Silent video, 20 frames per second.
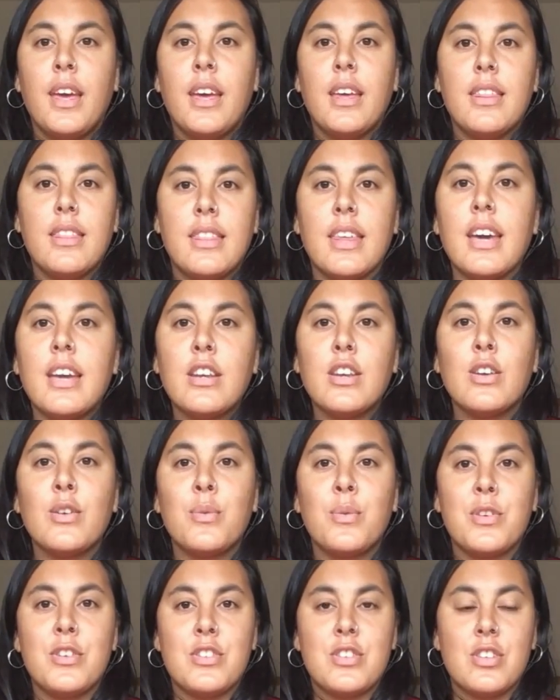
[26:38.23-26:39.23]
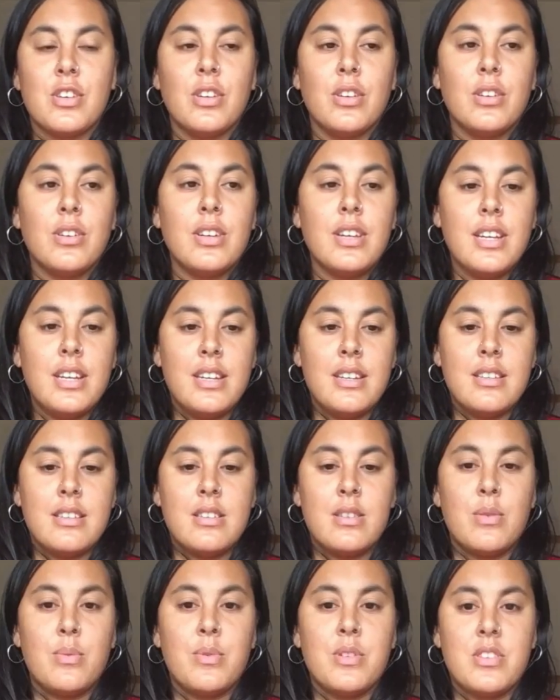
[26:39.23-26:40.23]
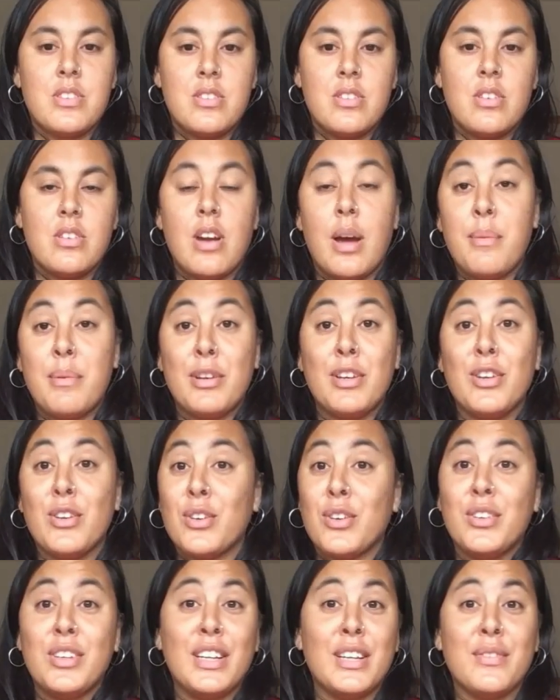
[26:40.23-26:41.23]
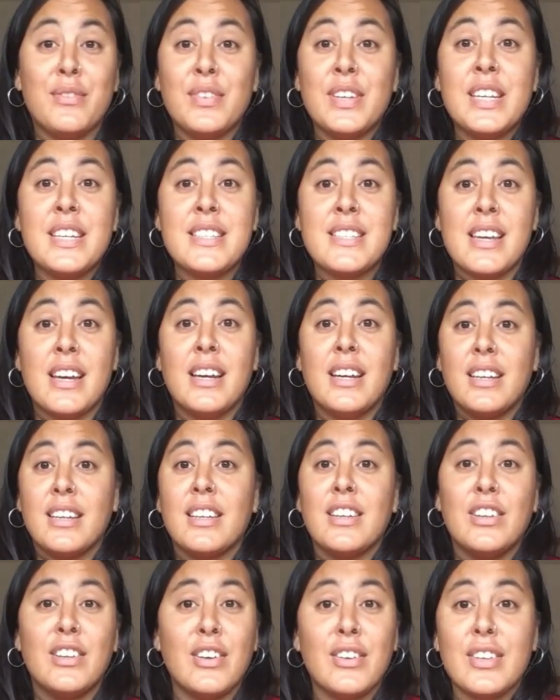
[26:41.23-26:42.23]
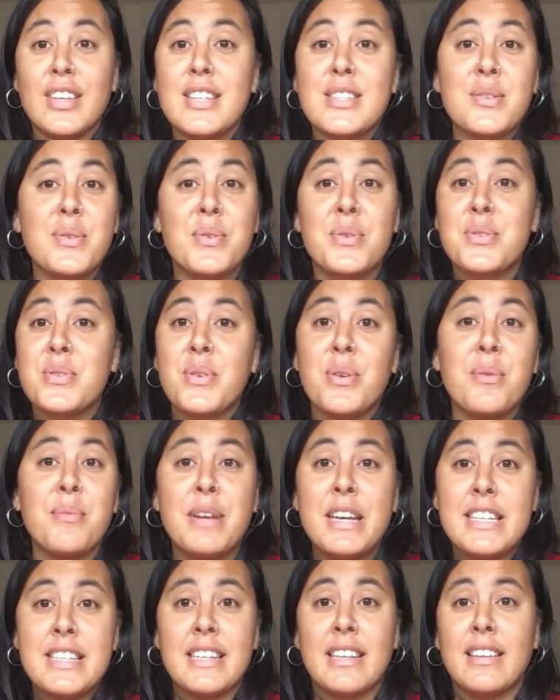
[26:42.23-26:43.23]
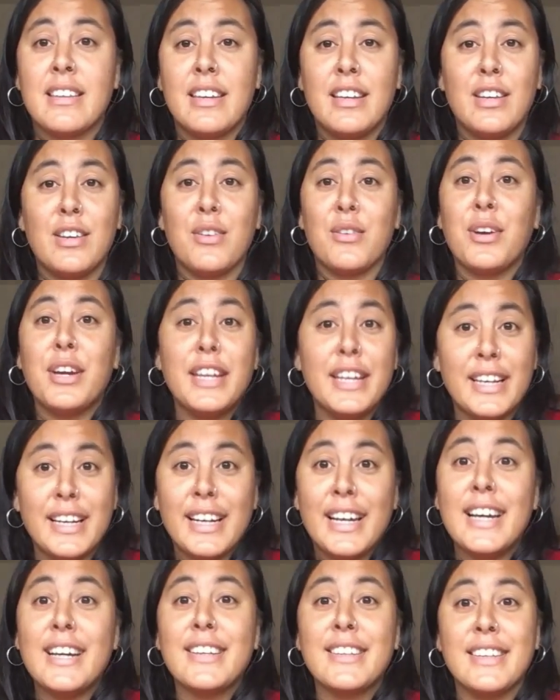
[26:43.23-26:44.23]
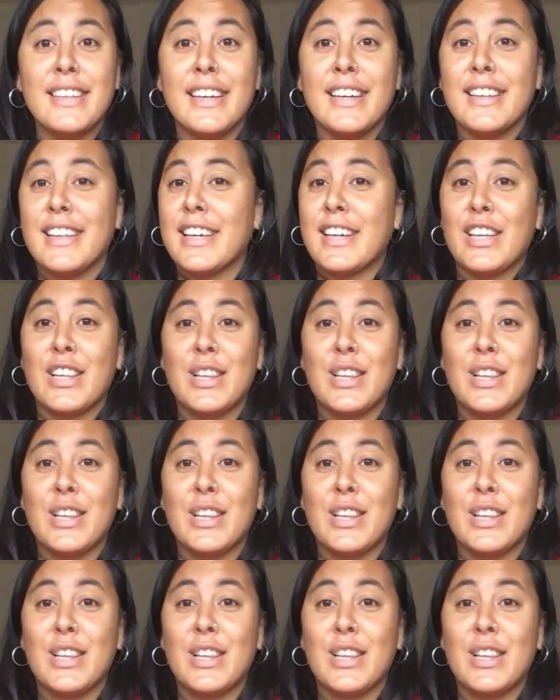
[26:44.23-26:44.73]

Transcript: Then you would do is you would you don't need a visa, you know, that's also an amazing thing. You're in luck there. Like,